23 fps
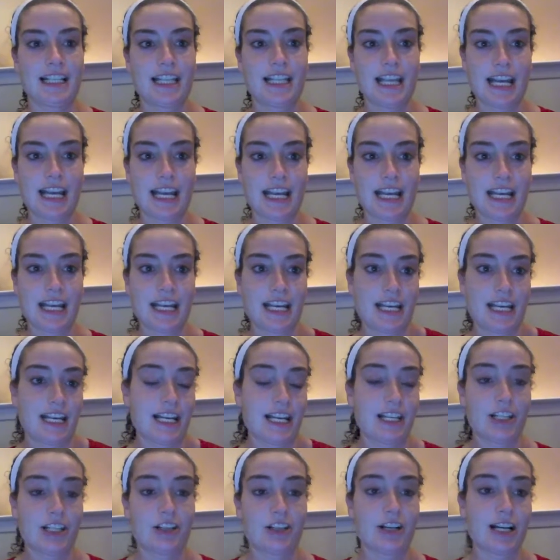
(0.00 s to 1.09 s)
they
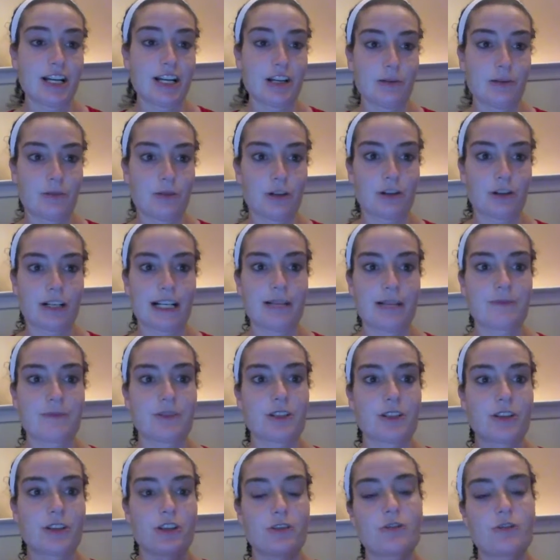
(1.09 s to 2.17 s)
get to try a new program.
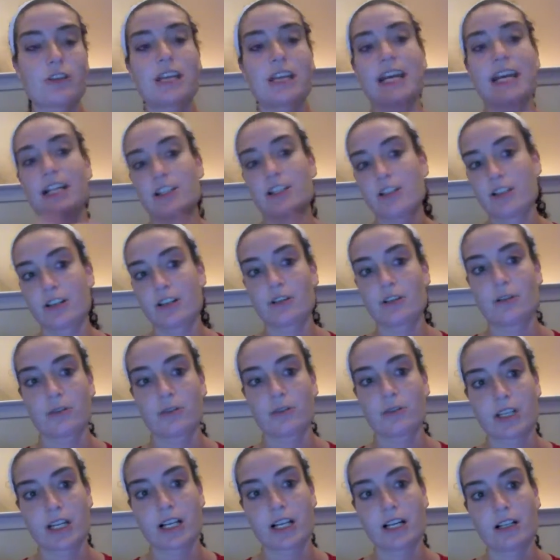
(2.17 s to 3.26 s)
So you cancel their old
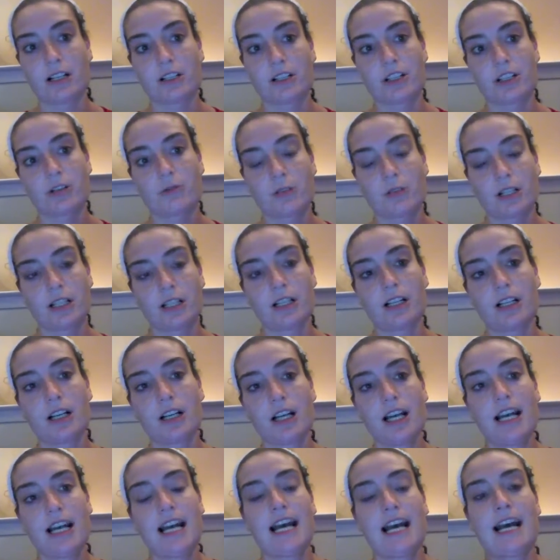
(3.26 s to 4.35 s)
Shakeology order,
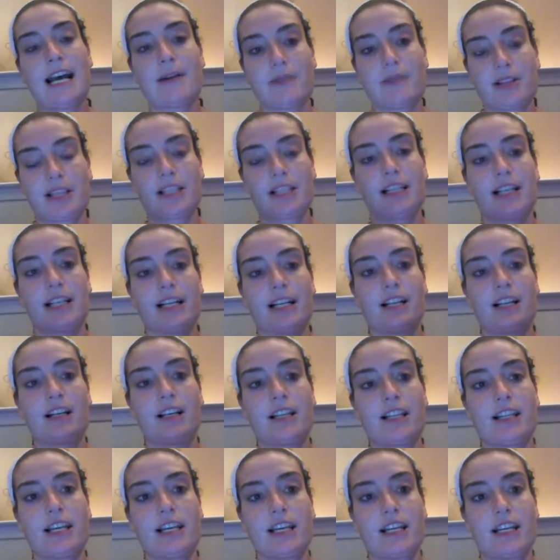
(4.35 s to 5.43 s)
and when they sign
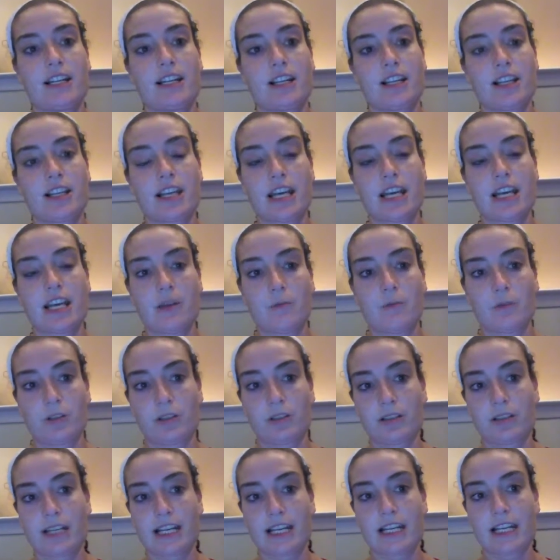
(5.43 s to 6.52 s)
on, then
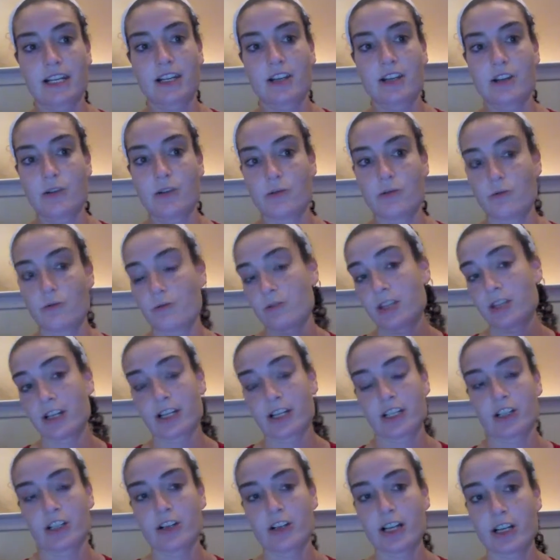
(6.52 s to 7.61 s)
they'll get
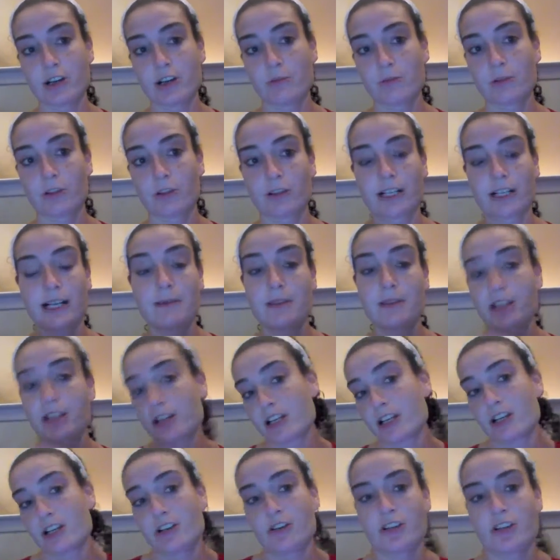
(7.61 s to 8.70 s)
to try a new program and they'll
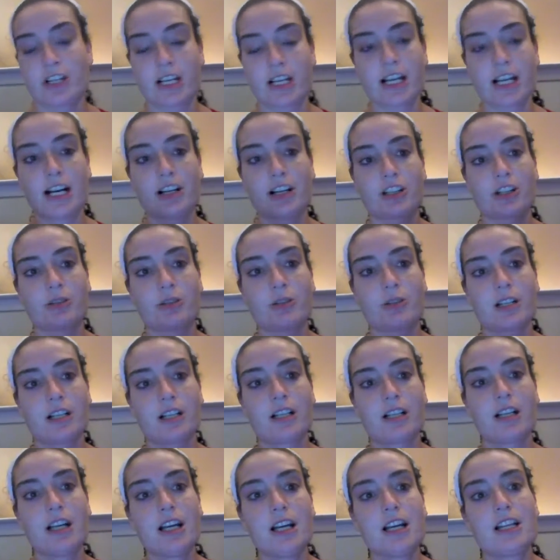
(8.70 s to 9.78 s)
get a new Shakeology
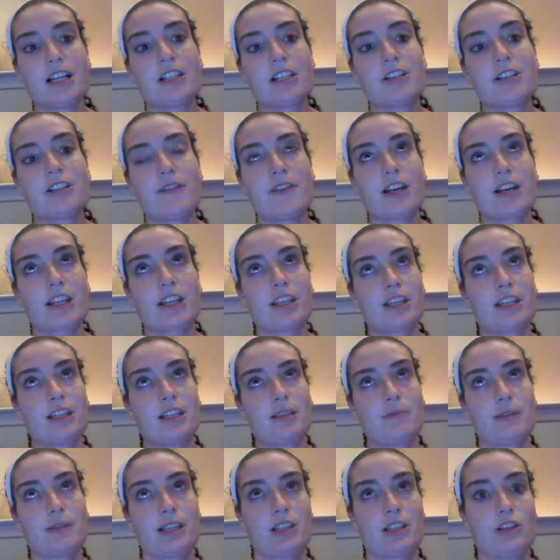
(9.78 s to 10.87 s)
order. So I feel like this has
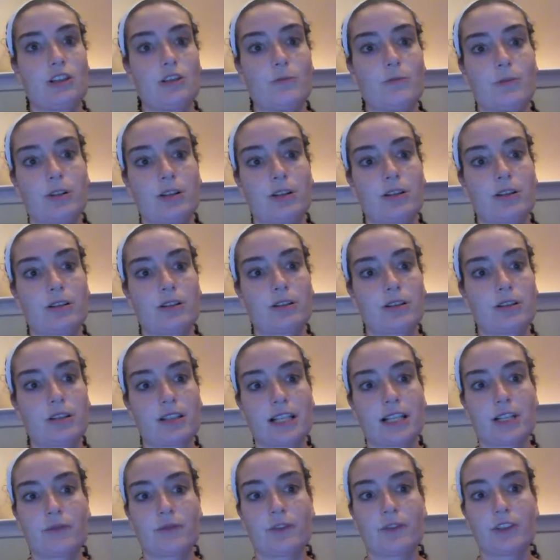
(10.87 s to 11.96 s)
been super
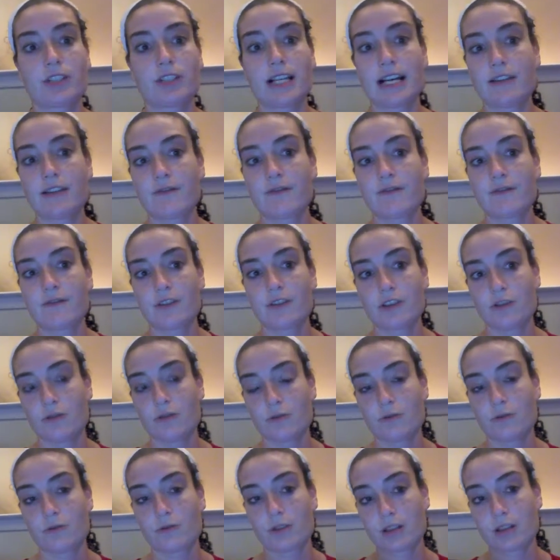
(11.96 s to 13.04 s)
successful to have new